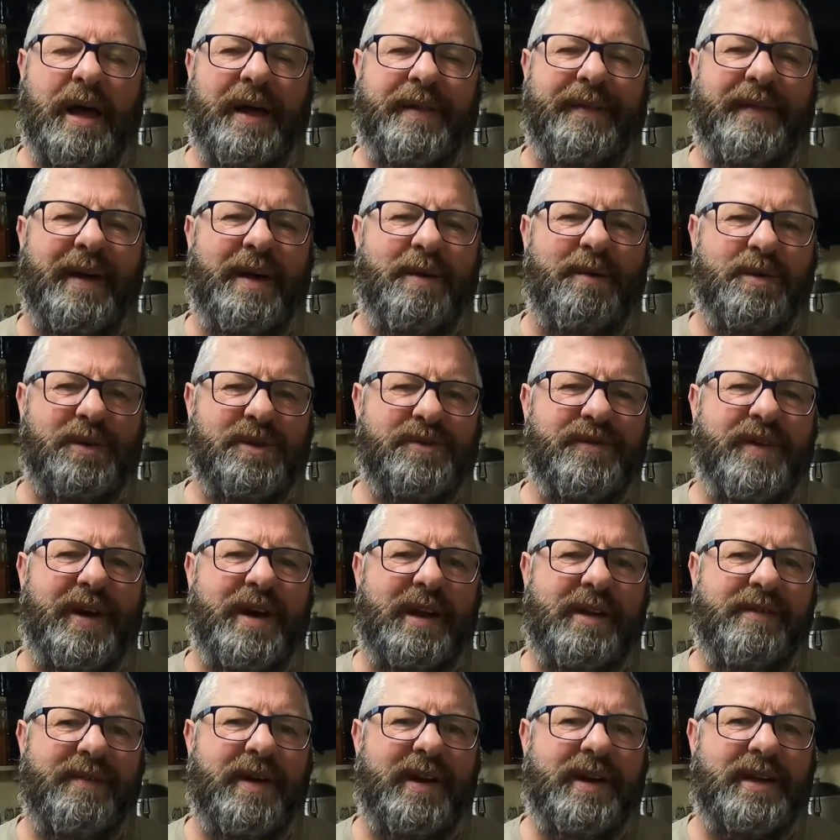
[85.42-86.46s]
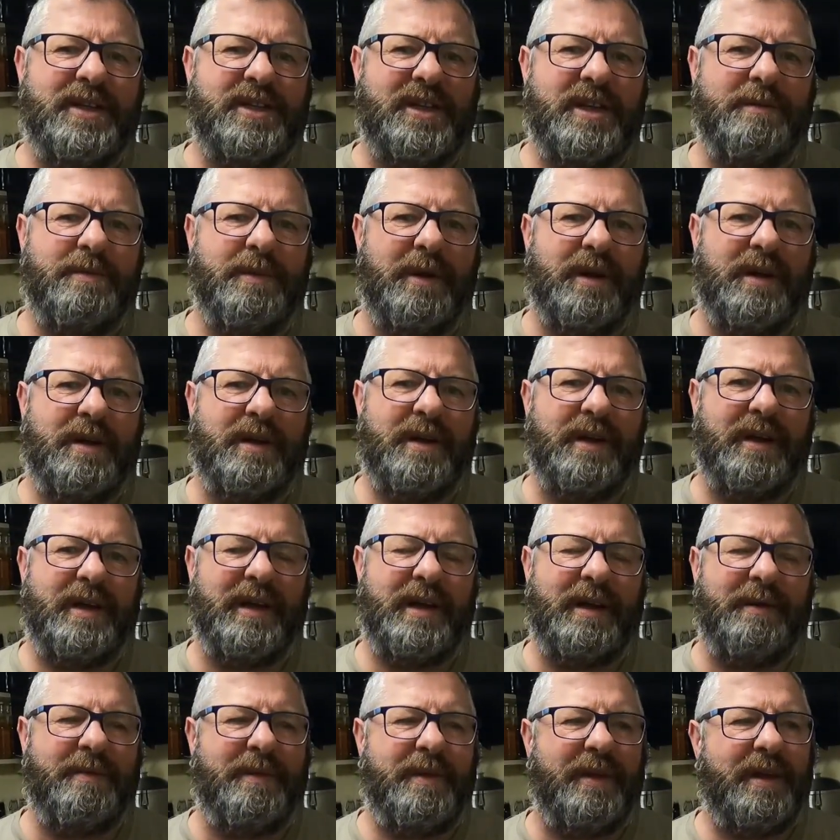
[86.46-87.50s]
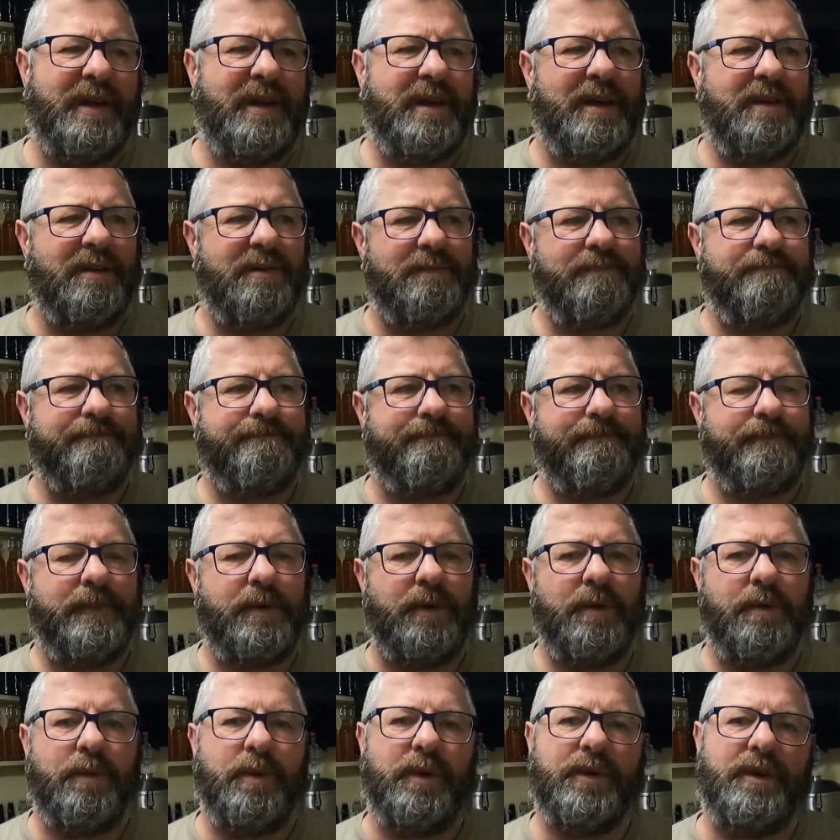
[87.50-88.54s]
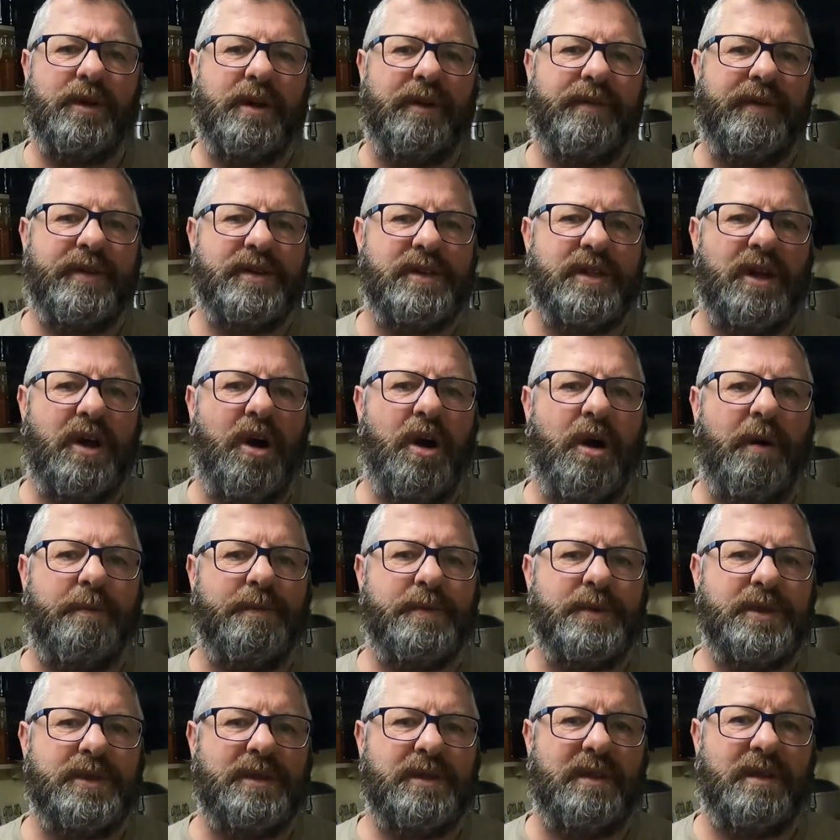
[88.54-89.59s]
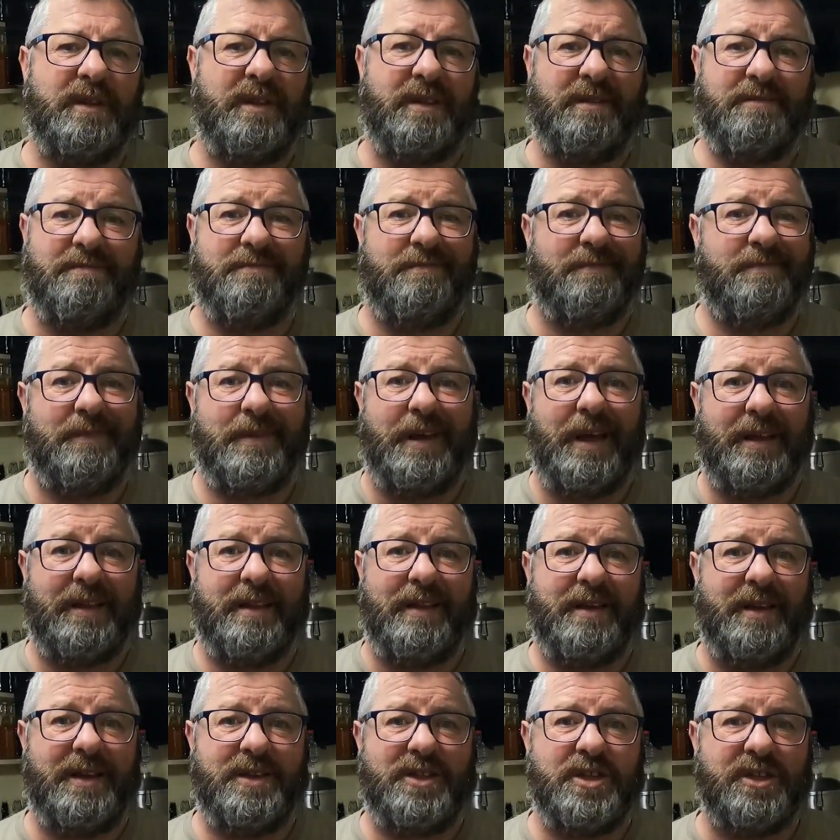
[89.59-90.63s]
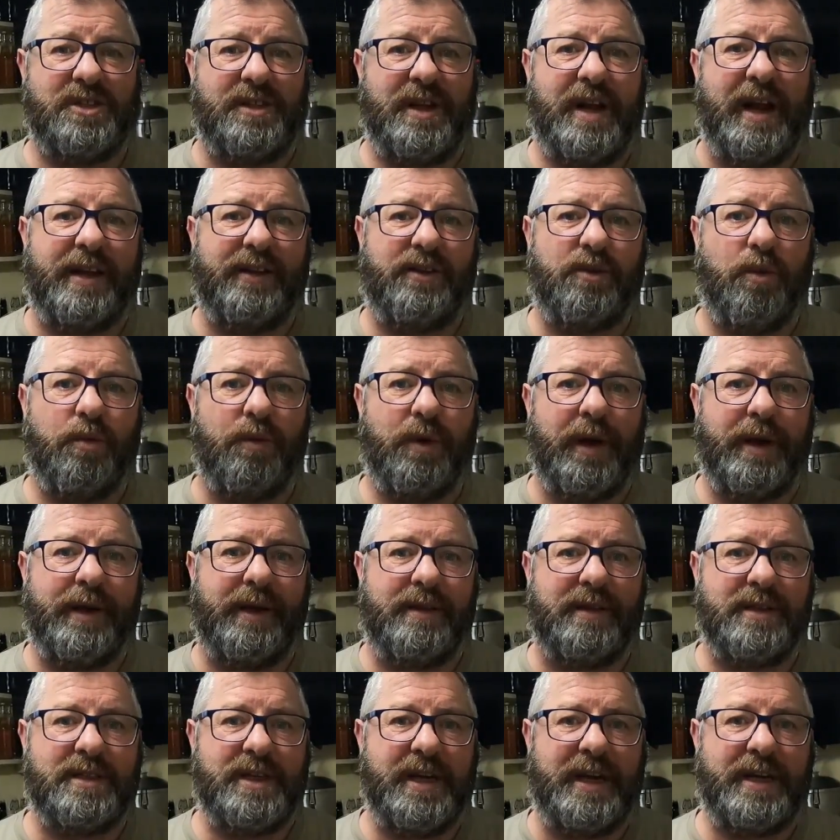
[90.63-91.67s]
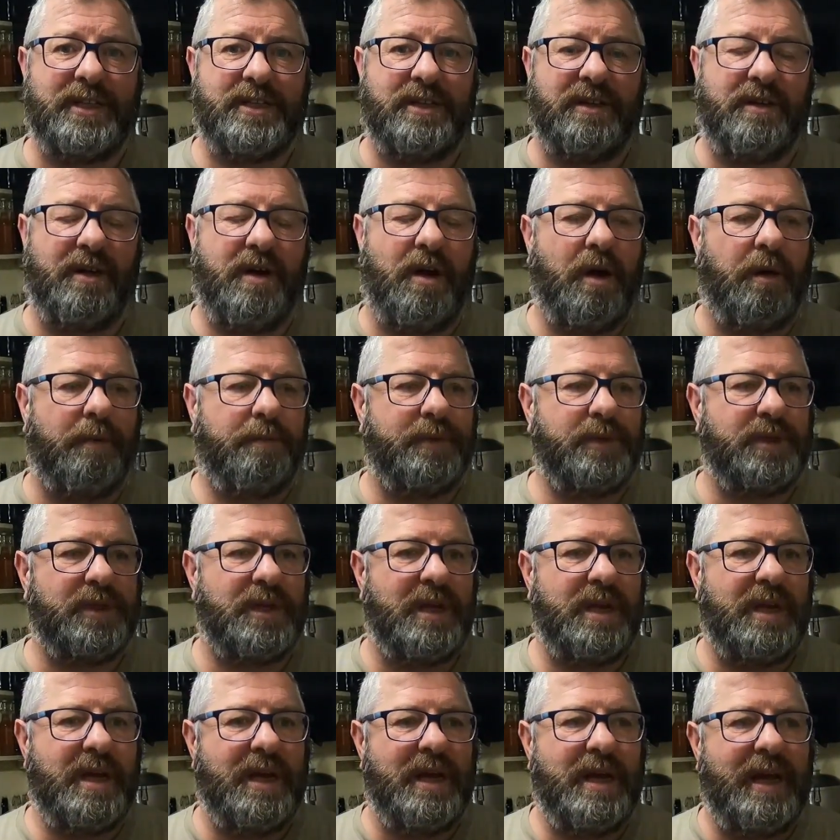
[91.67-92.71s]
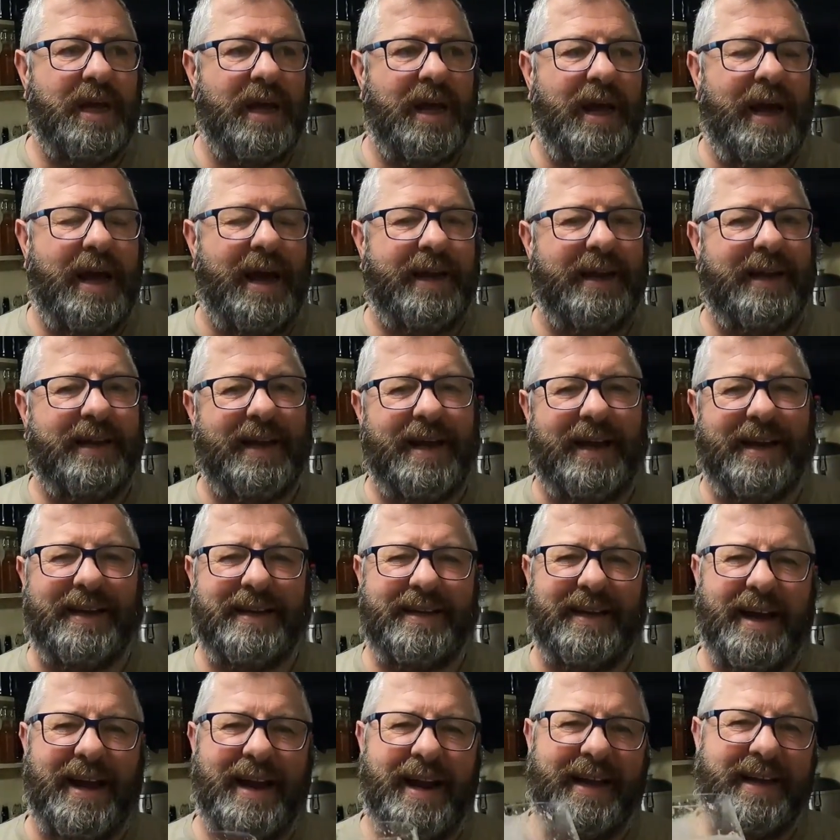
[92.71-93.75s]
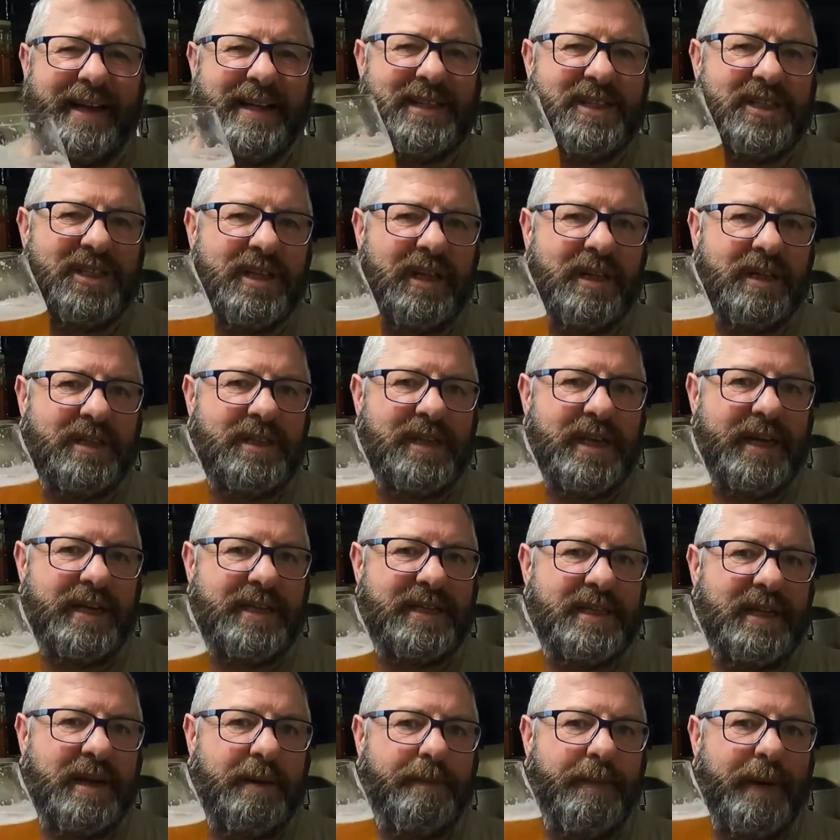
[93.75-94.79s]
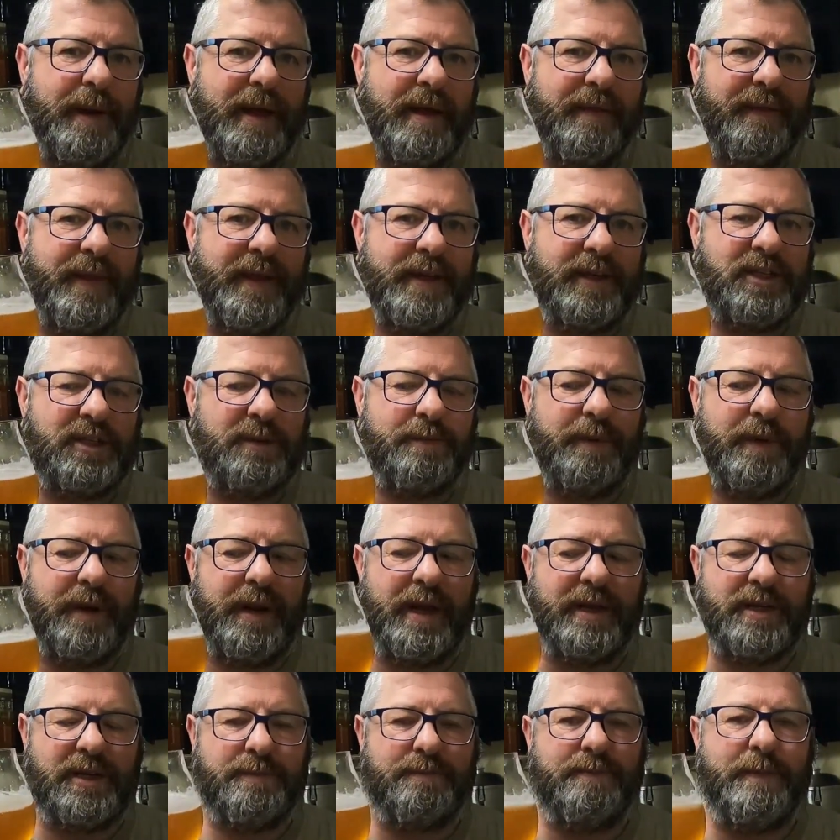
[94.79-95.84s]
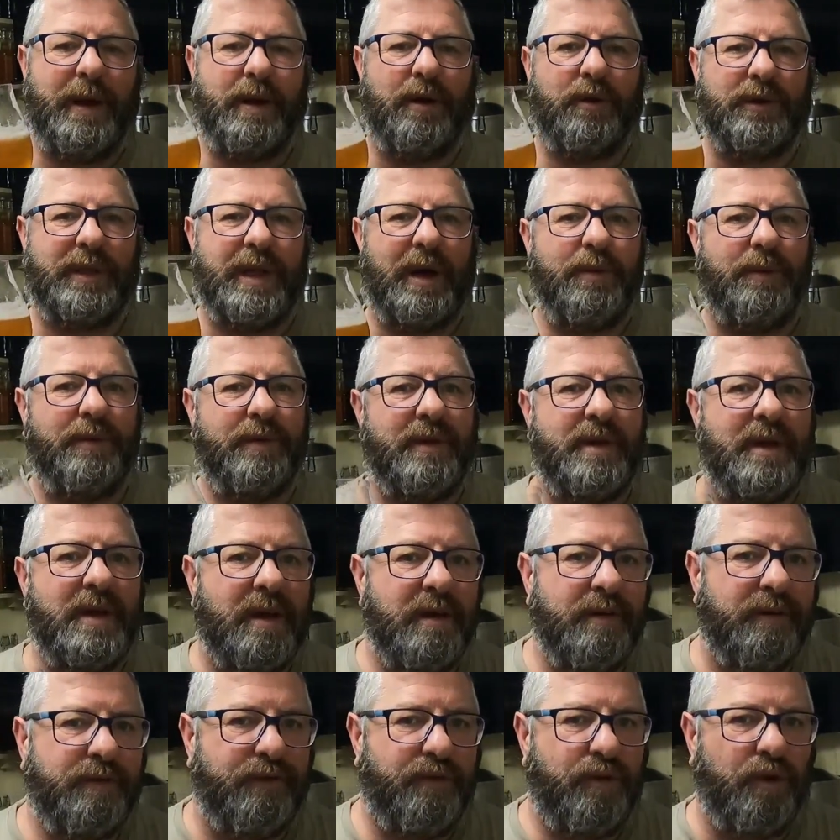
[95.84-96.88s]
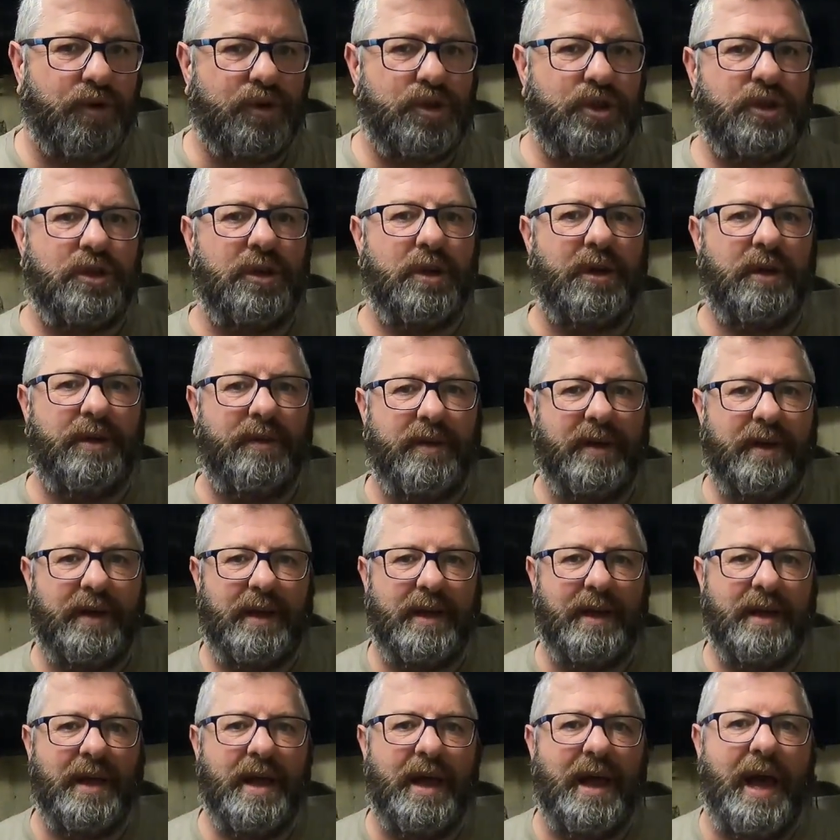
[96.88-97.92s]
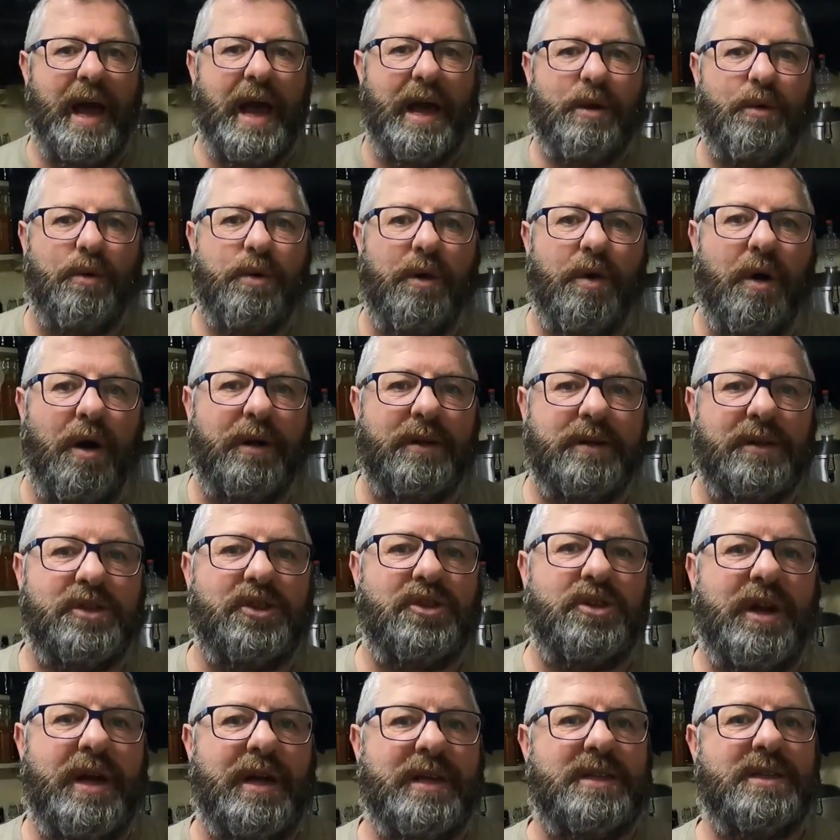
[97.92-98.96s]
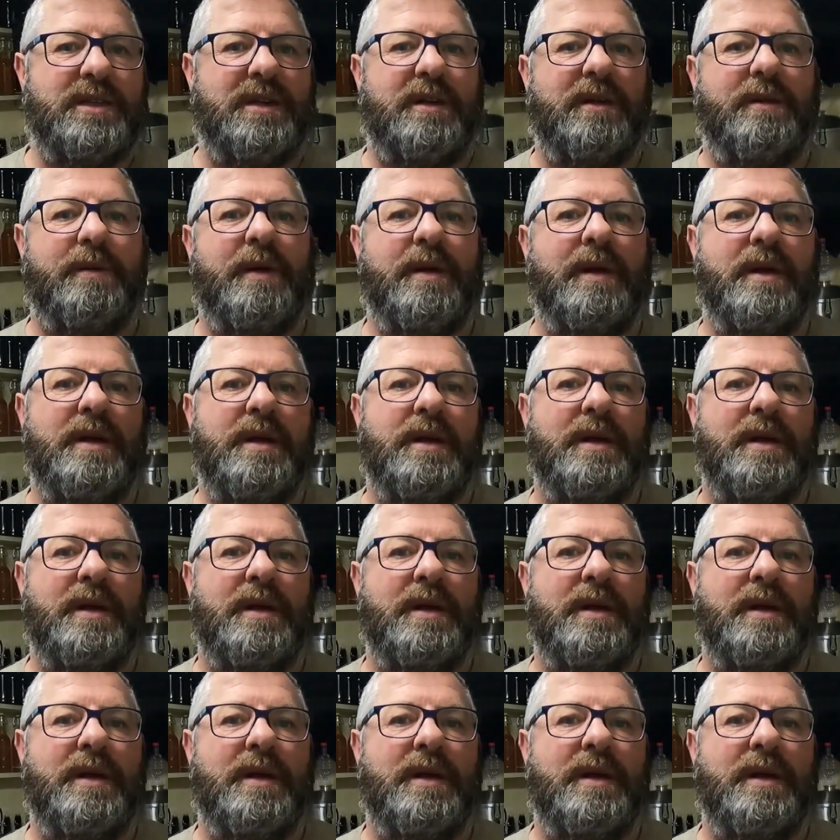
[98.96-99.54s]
and that was very, very similar. And I'm thinking, wonder if it's the hops. It's just that I don't like the taste of the hops. And I can still taste it a bit in this, but it has mellowed out. Fortunately, the Equinox and the Strata are